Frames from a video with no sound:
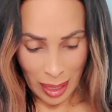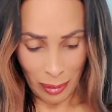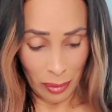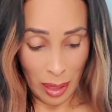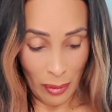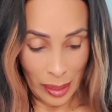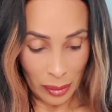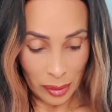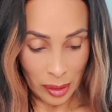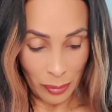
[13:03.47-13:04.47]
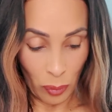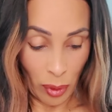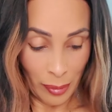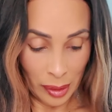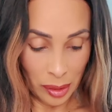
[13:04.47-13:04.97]
I don't know how we got on this subject,
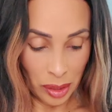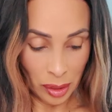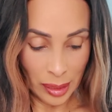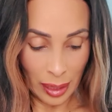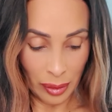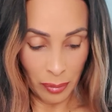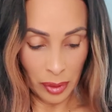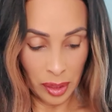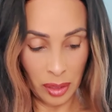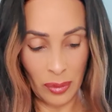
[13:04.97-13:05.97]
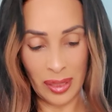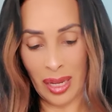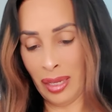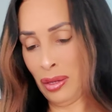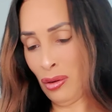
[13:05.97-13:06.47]
probably because she's Italian, but she was
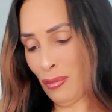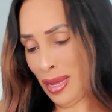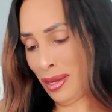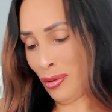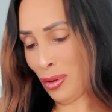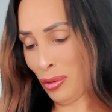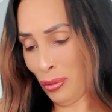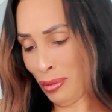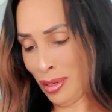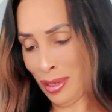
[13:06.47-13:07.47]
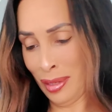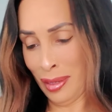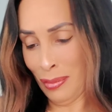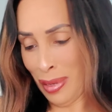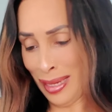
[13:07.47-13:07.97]
like, you don't make your own
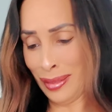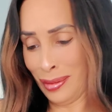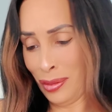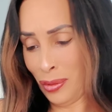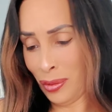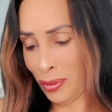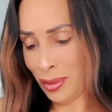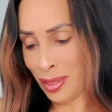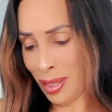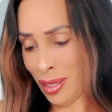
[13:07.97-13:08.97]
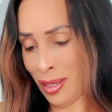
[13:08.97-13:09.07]
pasta noodles?